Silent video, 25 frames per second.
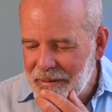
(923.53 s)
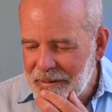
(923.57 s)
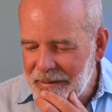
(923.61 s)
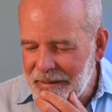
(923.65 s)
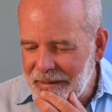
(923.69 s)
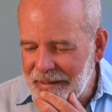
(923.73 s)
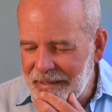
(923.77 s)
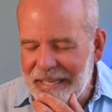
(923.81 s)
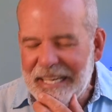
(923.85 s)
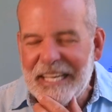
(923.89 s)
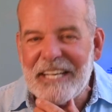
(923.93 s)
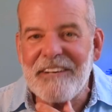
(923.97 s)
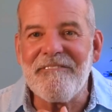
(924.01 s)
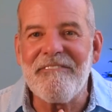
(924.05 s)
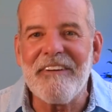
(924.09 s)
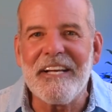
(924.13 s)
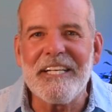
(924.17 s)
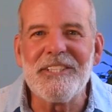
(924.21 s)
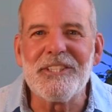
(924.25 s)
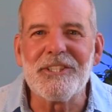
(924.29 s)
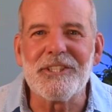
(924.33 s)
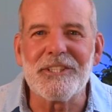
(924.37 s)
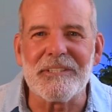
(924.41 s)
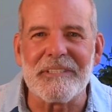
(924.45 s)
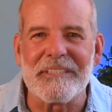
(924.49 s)

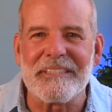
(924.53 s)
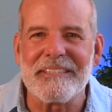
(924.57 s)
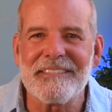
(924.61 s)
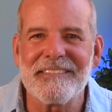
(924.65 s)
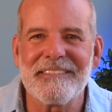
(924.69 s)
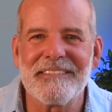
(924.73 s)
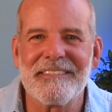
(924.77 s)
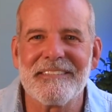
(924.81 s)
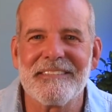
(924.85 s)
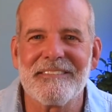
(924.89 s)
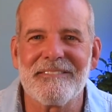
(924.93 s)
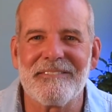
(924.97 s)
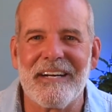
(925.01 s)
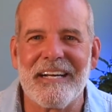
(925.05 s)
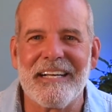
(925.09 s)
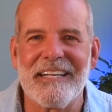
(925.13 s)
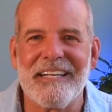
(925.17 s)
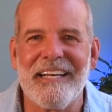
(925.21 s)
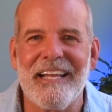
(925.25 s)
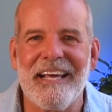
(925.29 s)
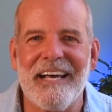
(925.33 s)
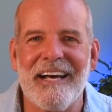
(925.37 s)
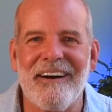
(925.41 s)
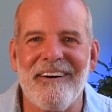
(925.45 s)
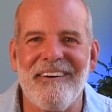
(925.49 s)
adventurous right
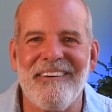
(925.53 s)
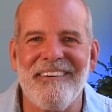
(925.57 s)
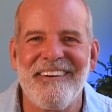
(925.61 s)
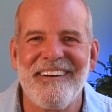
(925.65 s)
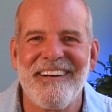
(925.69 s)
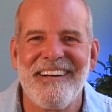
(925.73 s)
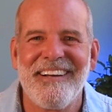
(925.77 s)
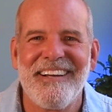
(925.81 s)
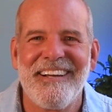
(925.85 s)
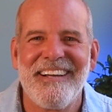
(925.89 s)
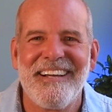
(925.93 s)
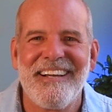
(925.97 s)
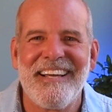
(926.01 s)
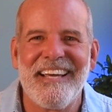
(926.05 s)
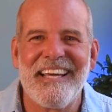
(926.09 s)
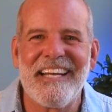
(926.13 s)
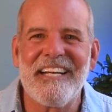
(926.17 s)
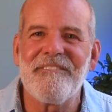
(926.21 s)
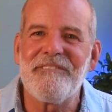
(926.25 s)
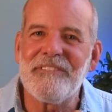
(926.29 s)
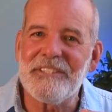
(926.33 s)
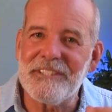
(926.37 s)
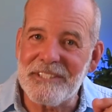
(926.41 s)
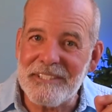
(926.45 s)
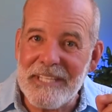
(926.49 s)
now. And
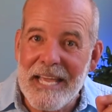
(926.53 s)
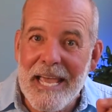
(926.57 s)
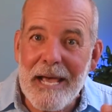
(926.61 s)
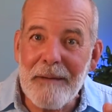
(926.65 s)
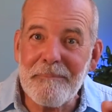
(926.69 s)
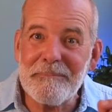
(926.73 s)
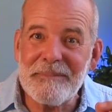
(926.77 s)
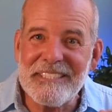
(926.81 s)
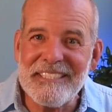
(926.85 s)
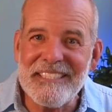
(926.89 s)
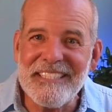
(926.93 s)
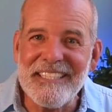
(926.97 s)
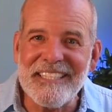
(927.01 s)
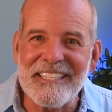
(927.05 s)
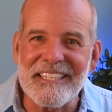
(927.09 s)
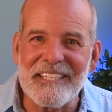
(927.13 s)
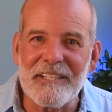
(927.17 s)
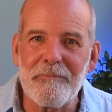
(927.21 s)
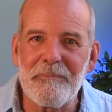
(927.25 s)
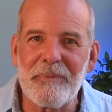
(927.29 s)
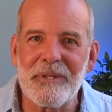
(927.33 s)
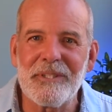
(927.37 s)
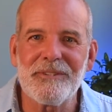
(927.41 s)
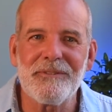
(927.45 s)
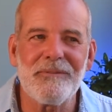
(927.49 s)
if you're tapped in,
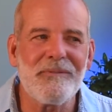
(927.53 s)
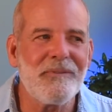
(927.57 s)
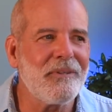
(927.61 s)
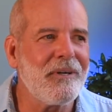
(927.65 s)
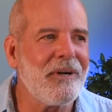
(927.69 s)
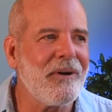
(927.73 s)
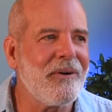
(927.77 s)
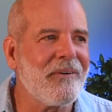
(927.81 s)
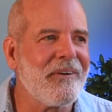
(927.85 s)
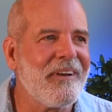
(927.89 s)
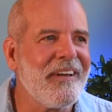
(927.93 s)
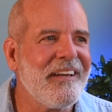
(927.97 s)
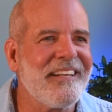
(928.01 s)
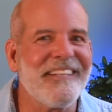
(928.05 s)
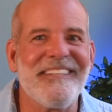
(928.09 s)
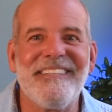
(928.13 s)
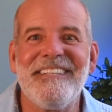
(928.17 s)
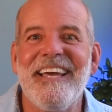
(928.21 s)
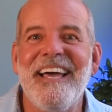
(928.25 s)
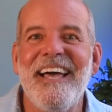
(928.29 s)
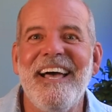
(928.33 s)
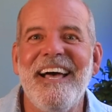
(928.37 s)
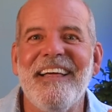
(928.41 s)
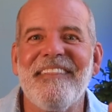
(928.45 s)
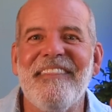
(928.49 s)
the person will go,
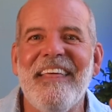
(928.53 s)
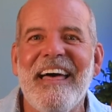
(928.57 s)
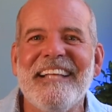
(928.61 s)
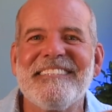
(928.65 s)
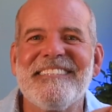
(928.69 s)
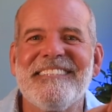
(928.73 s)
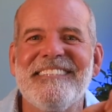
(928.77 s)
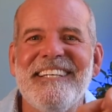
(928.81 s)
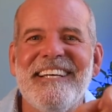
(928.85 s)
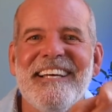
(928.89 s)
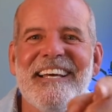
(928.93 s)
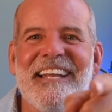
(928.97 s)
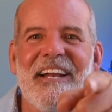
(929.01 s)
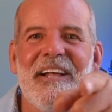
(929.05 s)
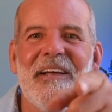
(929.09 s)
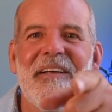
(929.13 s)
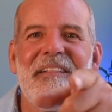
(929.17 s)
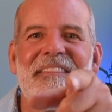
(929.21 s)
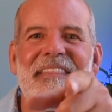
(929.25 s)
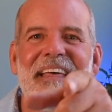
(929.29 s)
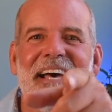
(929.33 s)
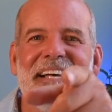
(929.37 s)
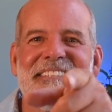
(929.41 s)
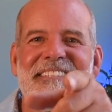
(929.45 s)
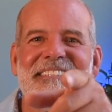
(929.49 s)
yeah, that's it.
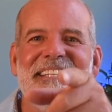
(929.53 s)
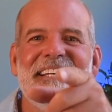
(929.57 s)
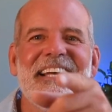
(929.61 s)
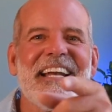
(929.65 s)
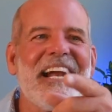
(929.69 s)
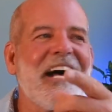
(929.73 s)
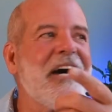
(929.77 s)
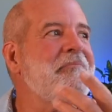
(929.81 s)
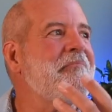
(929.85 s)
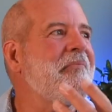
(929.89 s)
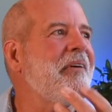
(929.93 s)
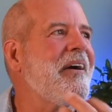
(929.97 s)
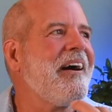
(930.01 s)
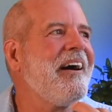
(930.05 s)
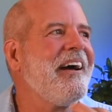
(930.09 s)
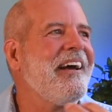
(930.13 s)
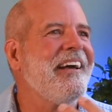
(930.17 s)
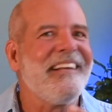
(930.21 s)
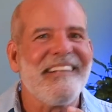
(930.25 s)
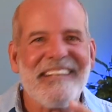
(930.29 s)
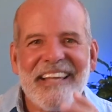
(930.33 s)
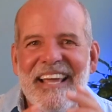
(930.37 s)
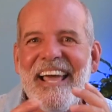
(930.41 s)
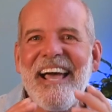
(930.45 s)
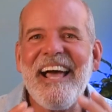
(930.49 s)
I'm
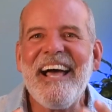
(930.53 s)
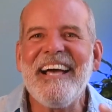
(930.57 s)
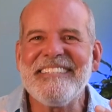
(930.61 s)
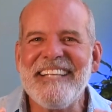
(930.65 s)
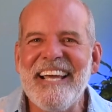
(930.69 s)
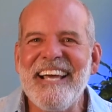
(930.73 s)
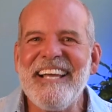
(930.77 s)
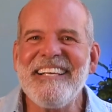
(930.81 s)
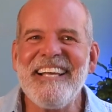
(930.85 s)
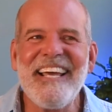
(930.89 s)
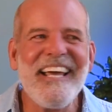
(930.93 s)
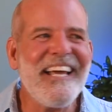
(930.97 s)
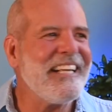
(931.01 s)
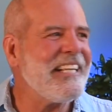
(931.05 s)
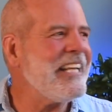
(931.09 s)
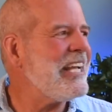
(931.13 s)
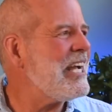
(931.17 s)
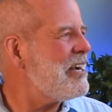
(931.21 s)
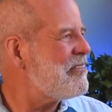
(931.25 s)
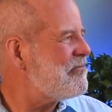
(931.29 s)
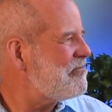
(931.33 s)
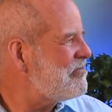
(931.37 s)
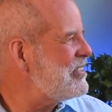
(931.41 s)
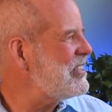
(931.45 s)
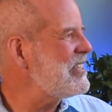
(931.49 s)

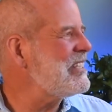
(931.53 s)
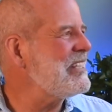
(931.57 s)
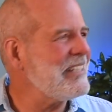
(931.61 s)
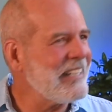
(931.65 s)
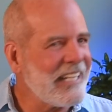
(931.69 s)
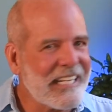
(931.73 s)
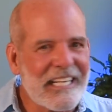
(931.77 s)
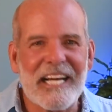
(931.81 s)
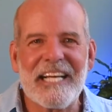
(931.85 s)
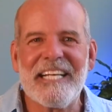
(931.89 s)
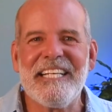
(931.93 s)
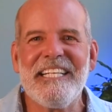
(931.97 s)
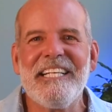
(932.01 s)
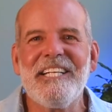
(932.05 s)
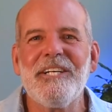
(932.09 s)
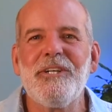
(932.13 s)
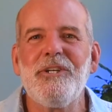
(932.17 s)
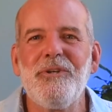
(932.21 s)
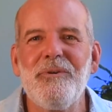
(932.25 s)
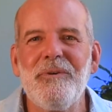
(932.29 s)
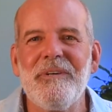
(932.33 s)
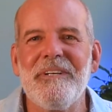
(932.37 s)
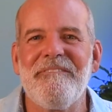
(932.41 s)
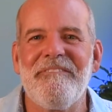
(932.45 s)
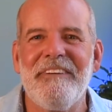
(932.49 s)
feeling like I need a
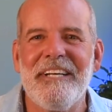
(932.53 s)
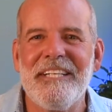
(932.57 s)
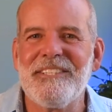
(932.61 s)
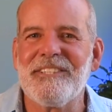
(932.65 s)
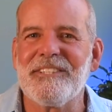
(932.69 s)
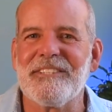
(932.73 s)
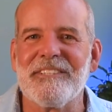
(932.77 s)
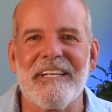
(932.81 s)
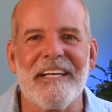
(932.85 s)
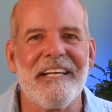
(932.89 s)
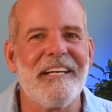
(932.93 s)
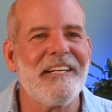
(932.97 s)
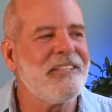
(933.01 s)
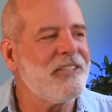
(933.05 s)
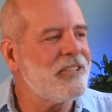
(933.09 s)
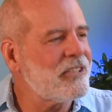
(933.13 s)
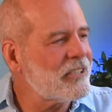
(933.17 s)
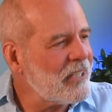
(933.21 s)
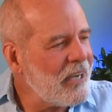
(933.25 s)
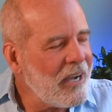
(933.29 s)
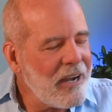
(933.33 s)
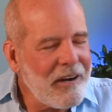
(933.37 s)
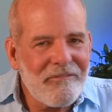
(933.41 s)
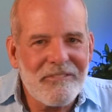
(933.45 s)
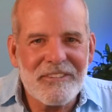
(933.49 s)
new adventure. And your
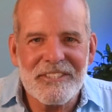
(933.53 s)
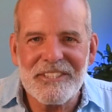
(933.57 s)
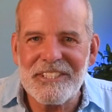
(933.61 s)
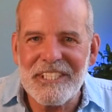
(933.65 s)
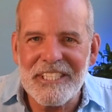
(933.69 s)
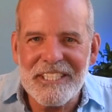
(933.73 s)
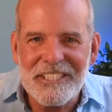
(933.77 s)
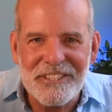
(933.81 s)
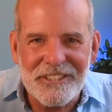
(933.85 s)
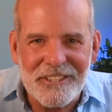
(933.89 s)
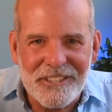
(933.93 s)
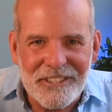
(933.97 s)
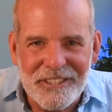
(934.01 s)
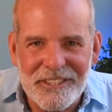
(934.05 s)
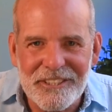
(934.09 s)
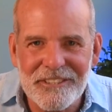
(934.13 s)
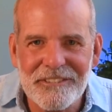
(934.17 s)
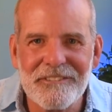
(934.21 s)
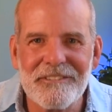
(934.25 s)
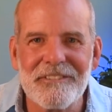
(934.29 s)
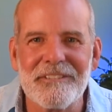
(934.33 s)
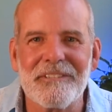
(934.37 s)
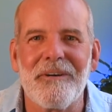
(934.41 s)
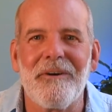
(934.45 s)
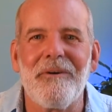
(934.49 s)
conversation
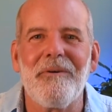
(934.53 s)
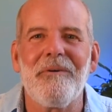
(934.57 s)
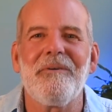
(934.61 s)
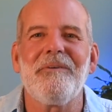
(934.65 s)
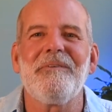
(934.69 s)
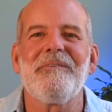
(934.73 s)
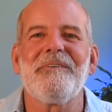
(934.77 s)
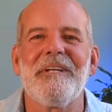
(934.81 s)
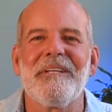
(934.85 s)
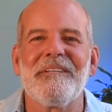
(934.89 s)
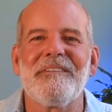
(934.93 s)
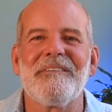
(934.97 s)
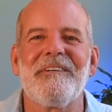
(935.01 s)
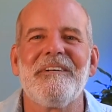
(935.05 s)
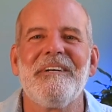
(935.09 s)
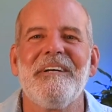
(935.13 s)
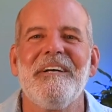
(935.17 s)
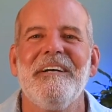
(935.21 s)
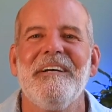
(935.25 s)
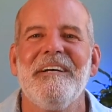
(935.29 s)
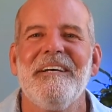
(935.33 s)
just took a whole nother